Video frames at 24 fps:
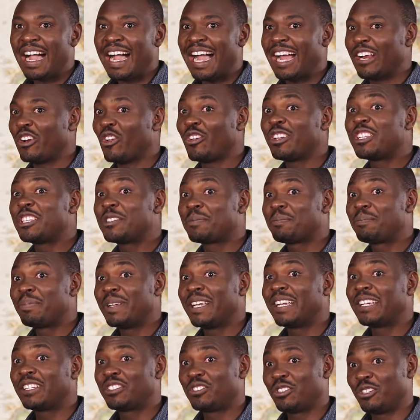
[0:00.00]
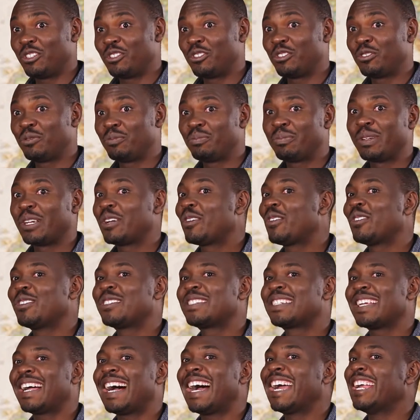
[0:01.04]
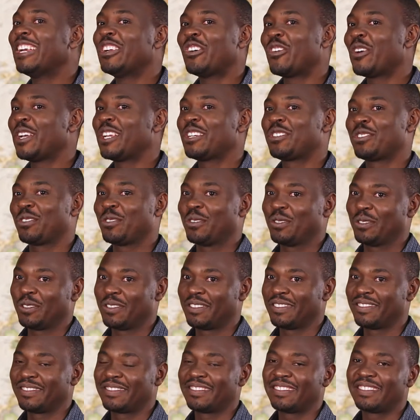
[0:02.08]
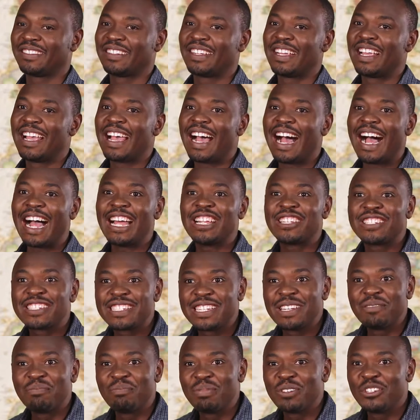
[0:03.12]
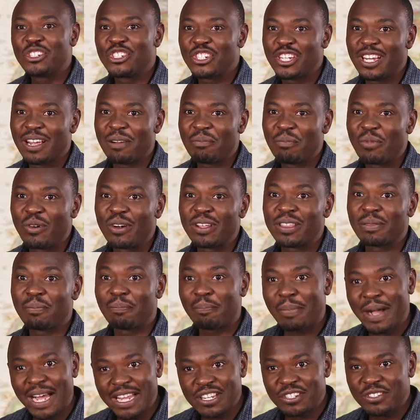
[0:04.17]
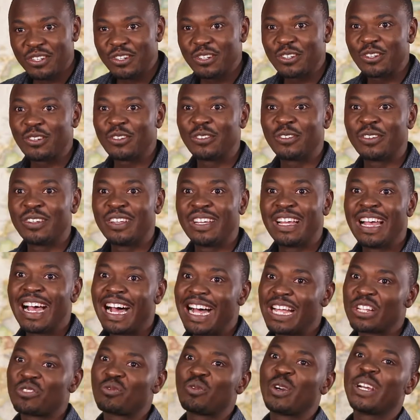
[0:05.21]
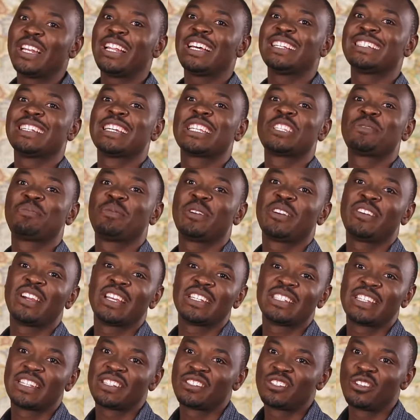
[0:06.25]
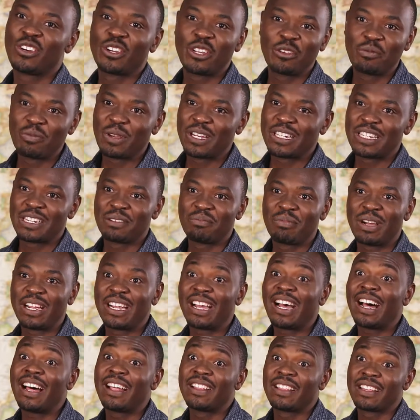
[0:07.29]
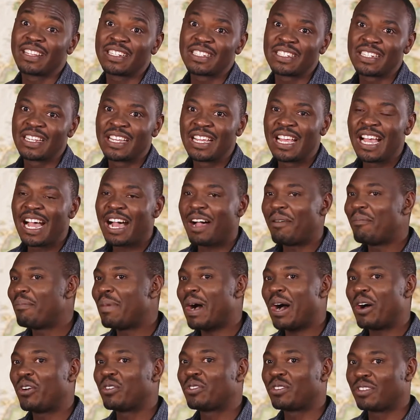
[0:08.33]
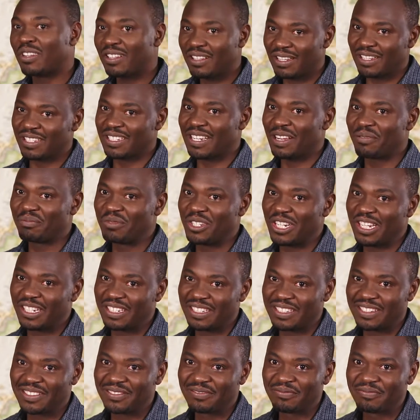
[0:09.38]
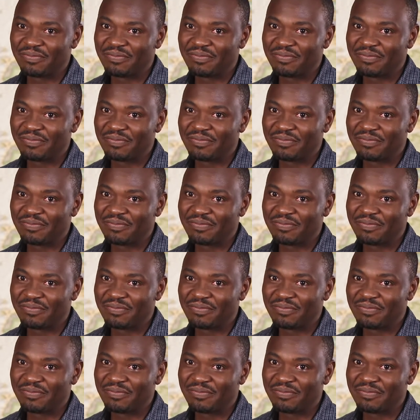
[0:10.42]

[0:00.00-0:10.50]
I don't speak to you because I know it all. I simply share both personal as well as experiences documented by others about the subject.